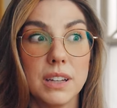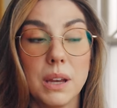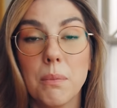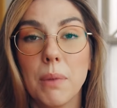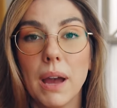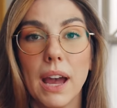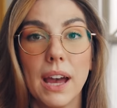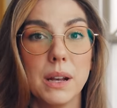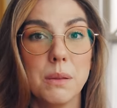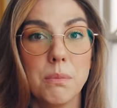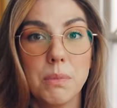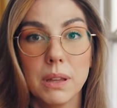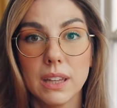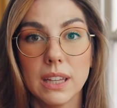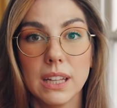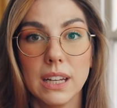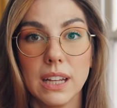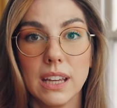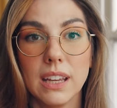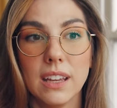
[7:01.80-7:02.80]

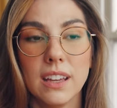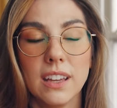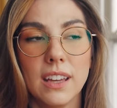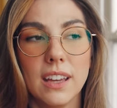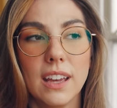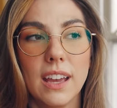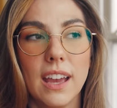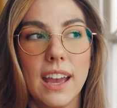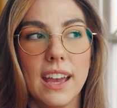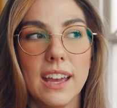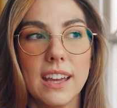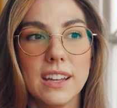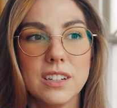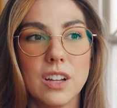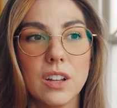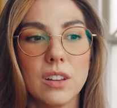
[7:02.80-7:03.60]
compatibility. And